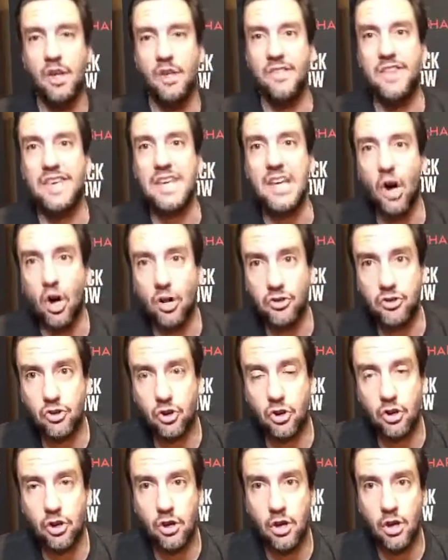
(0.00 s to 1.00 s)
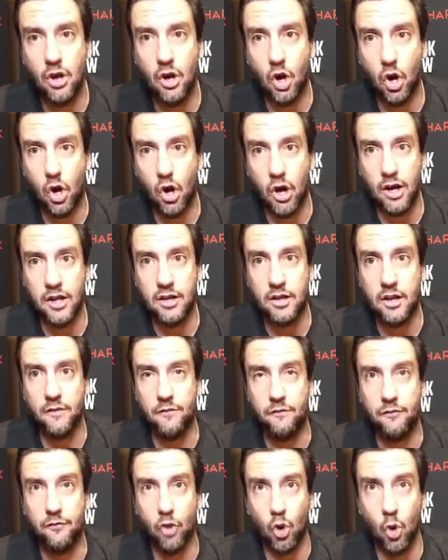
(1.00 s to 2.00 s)
The under on
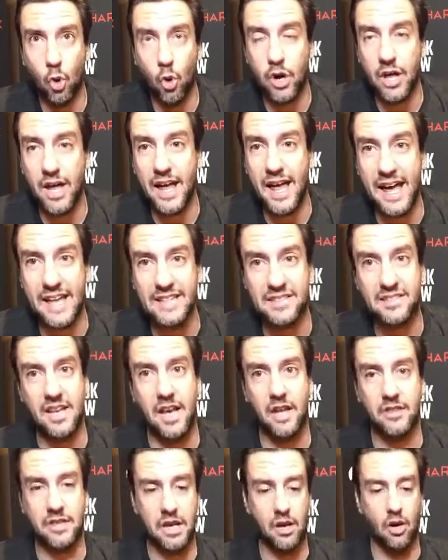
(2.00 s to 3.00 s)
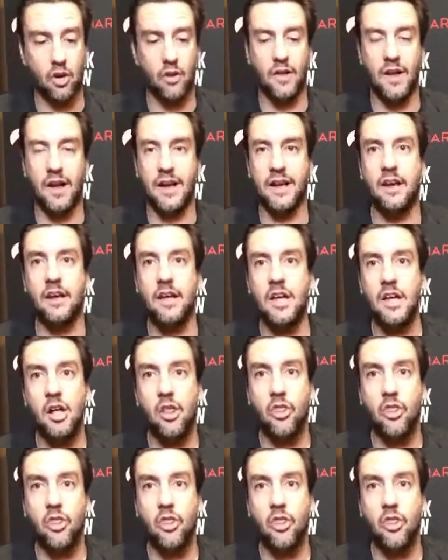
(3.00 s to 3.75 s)
Florida at South Carolina,